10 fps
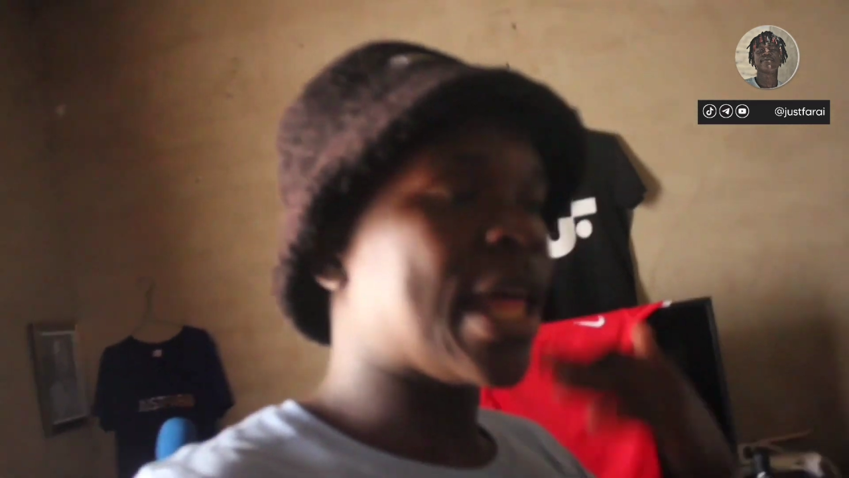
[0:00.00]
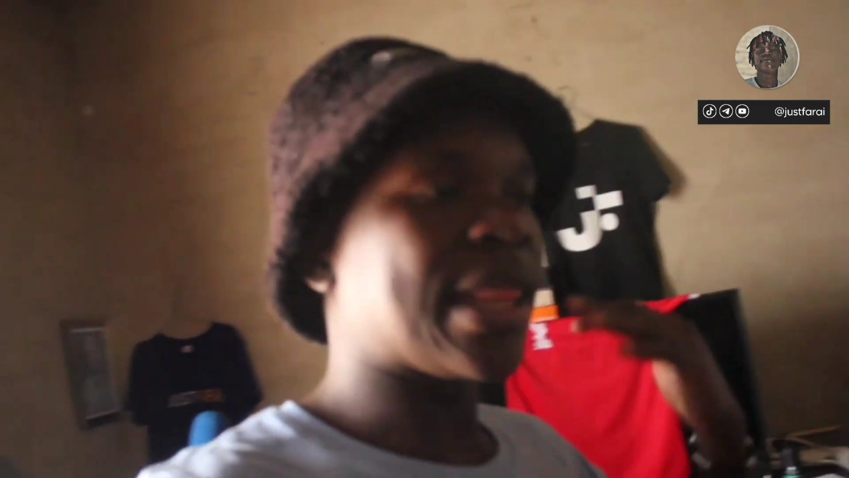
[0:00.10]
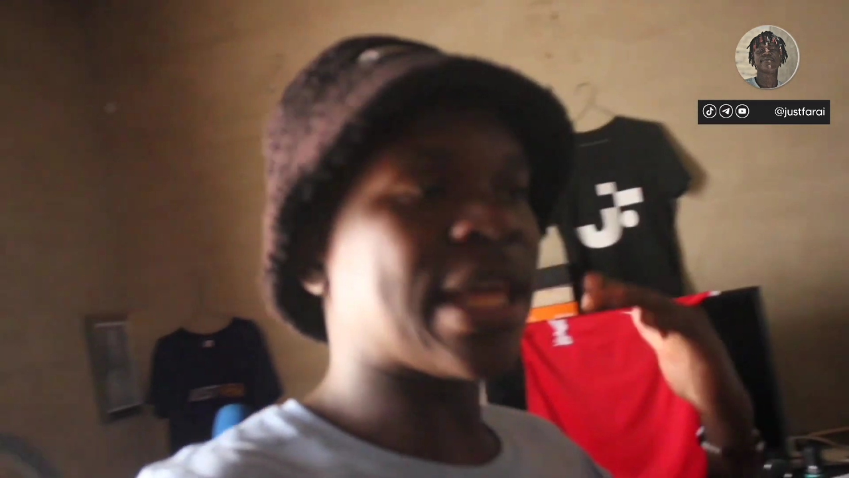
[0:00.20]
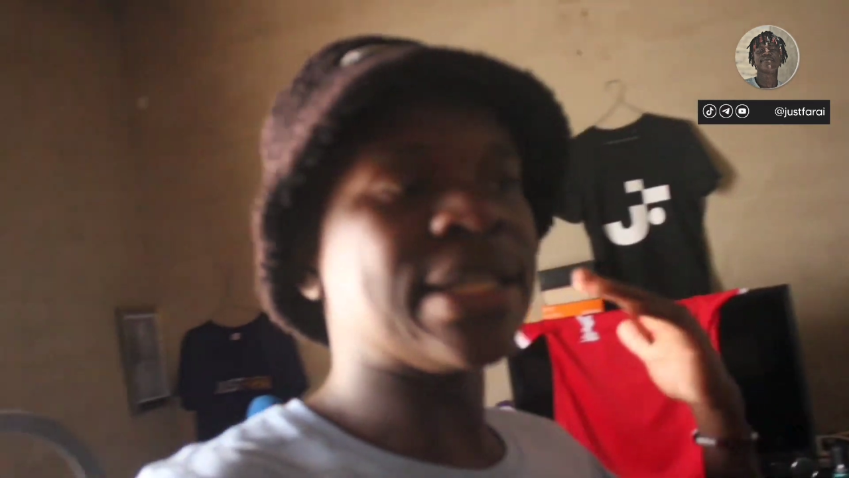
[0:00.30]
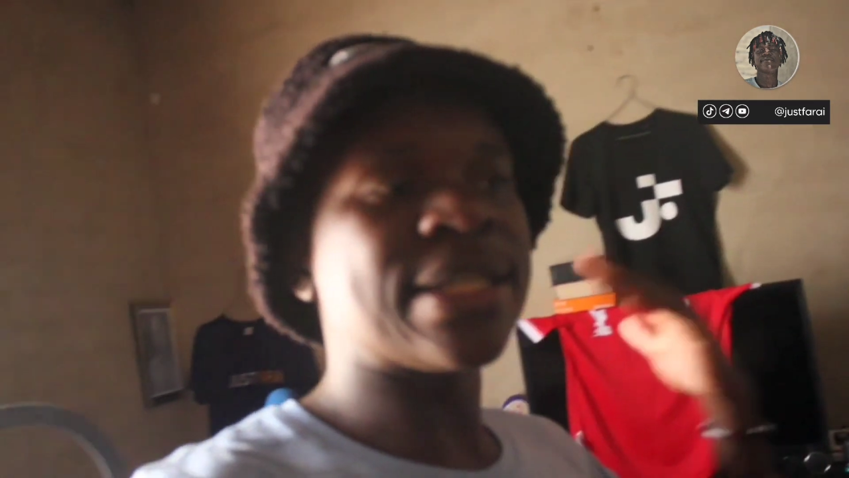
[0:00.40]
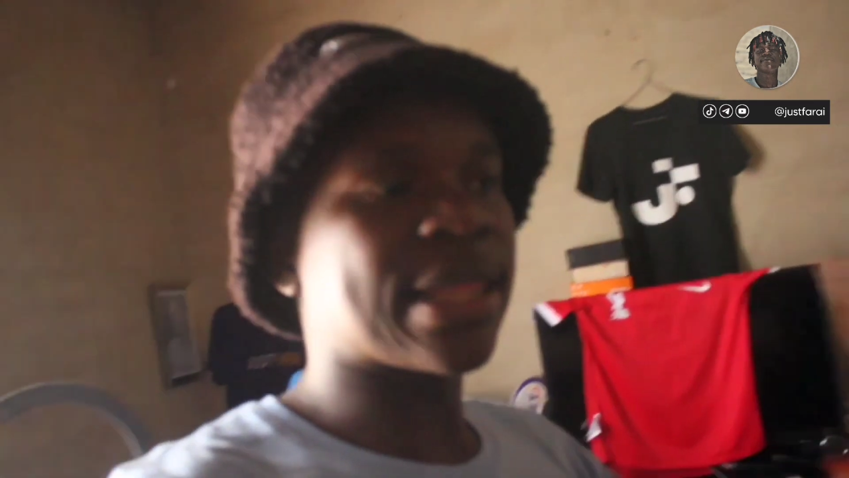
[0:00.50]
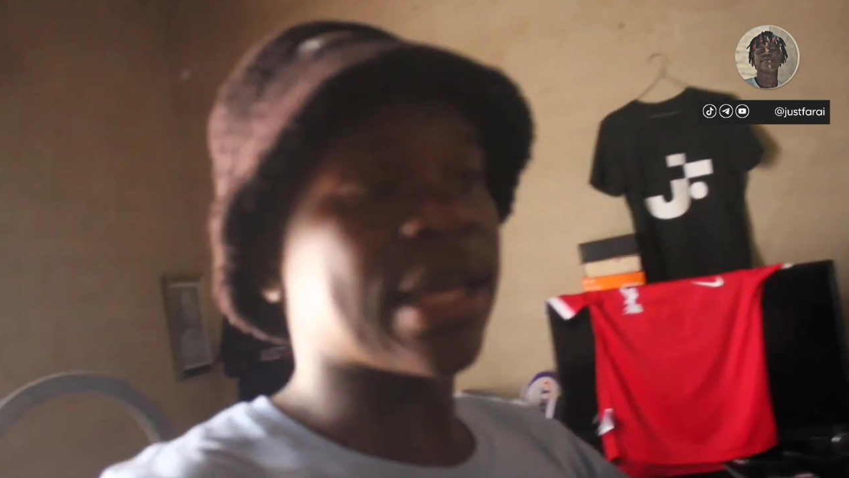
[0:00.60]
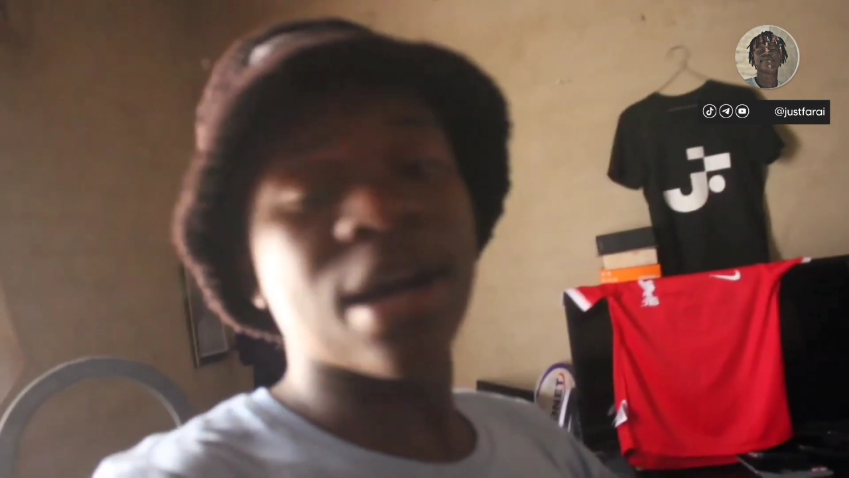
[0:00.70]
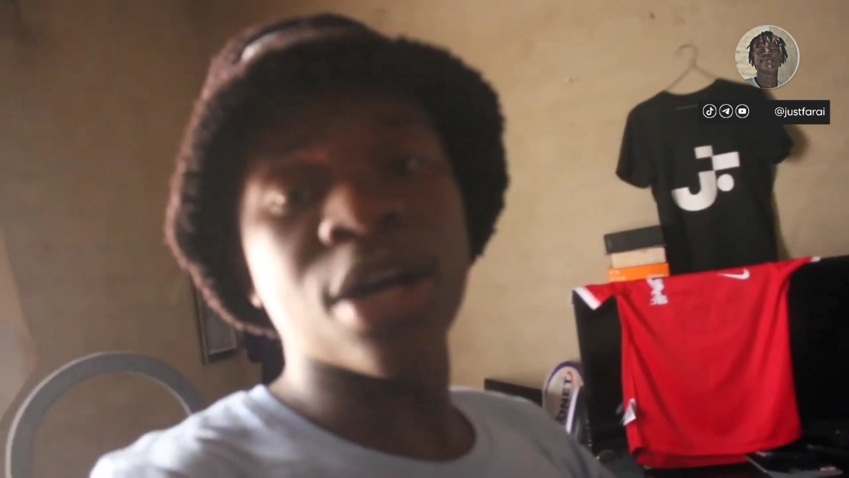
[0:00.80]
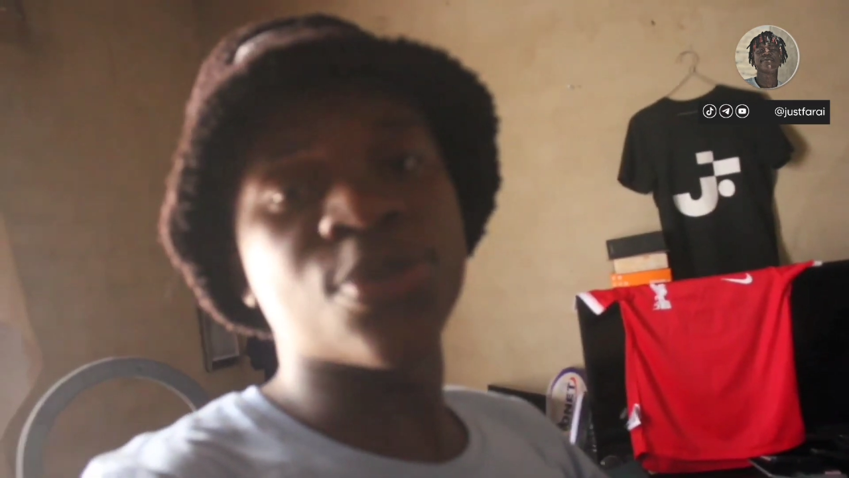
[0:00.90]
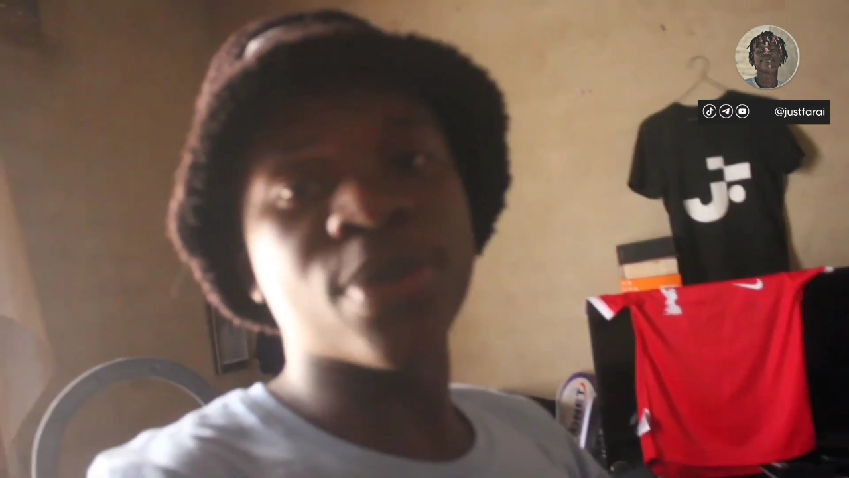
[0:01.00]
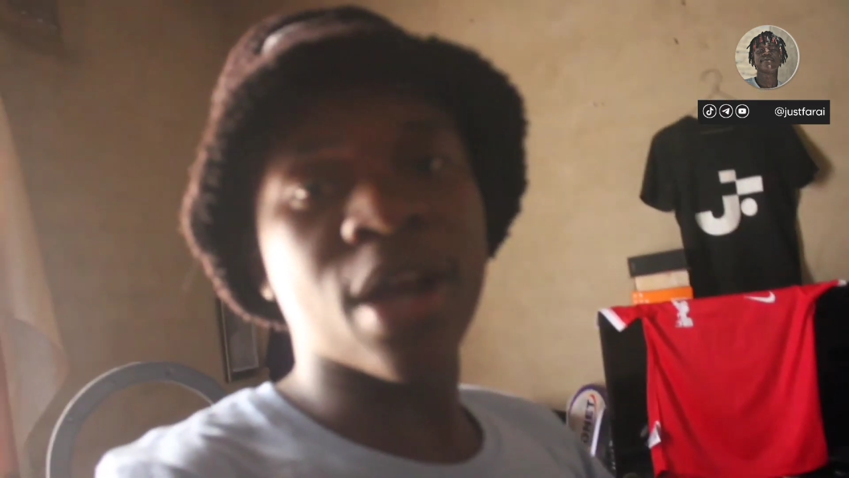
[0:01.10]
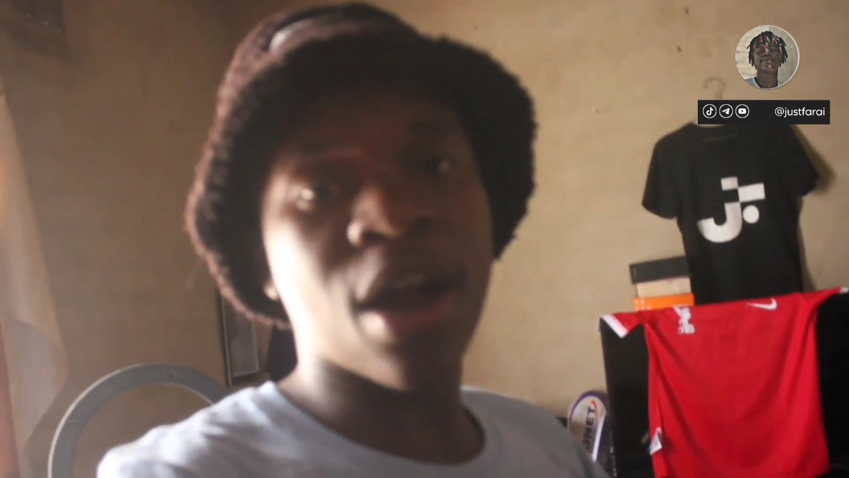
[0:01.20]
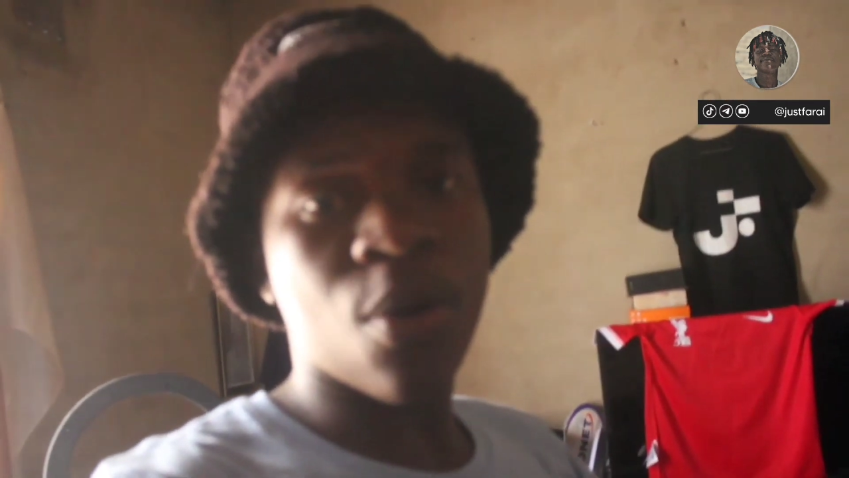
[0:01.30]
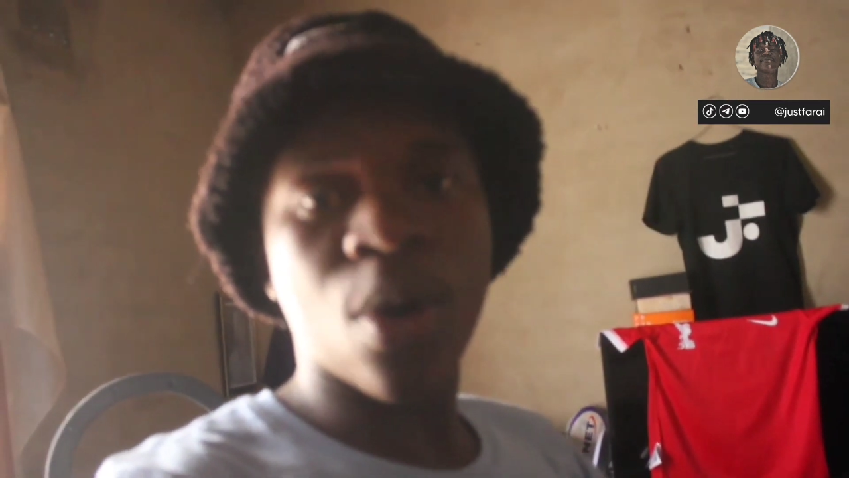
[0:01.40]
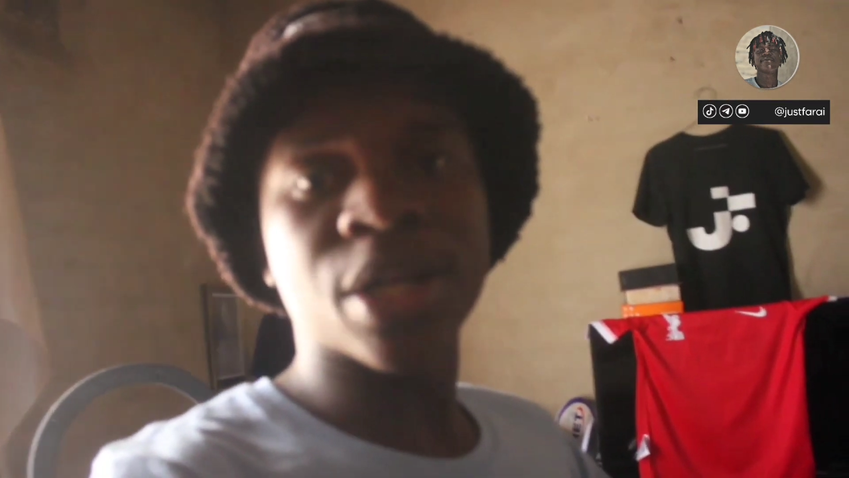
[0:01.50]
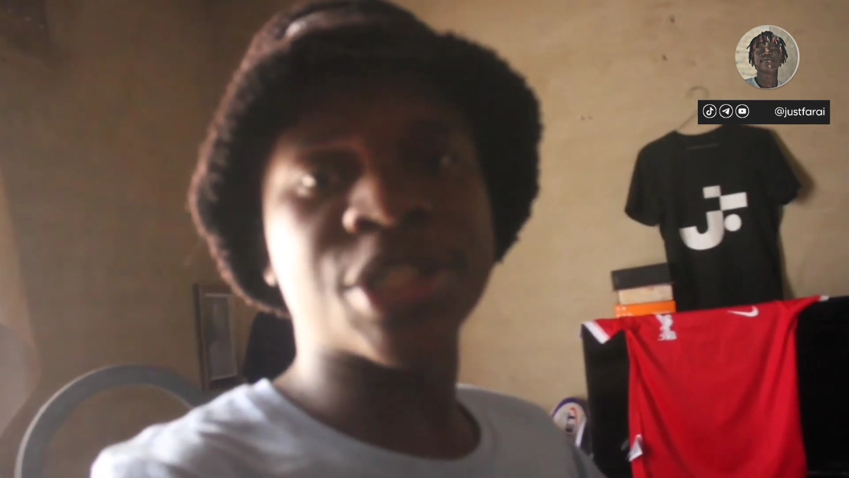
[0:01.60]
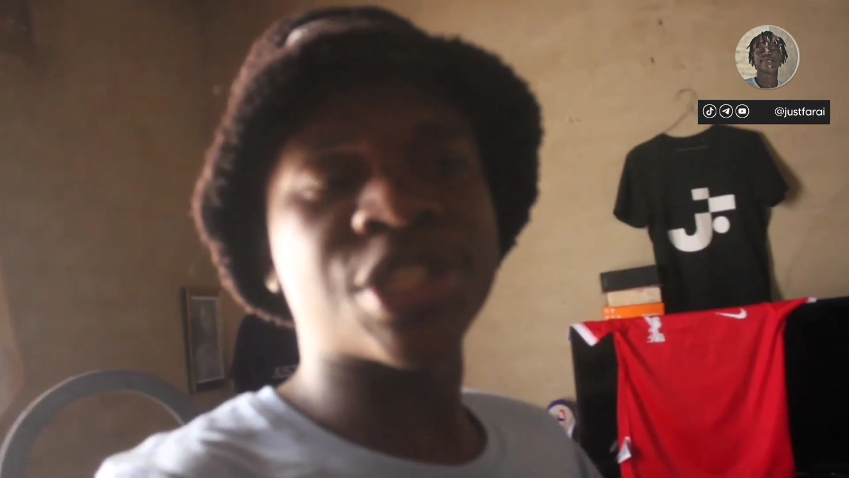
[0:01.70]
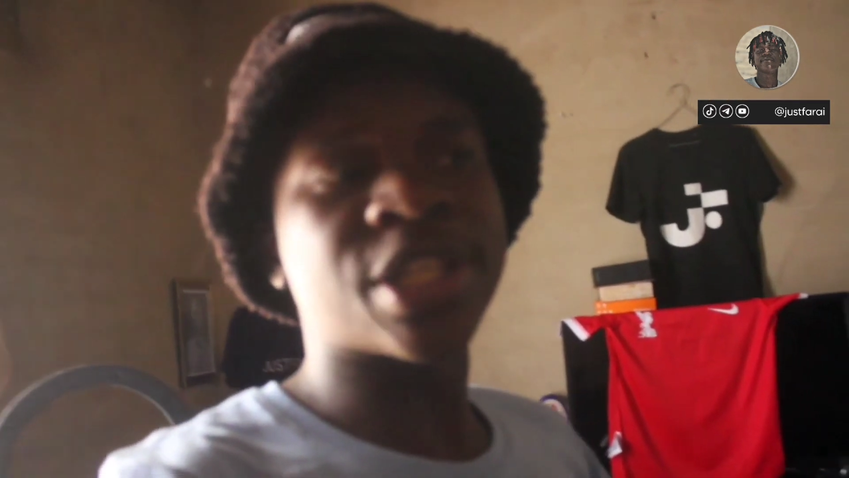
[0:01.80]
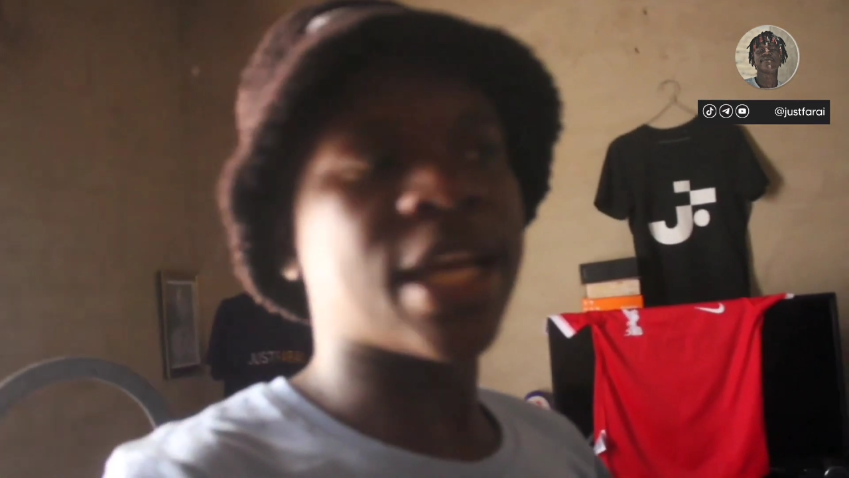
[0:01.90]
then take the car to the car wash,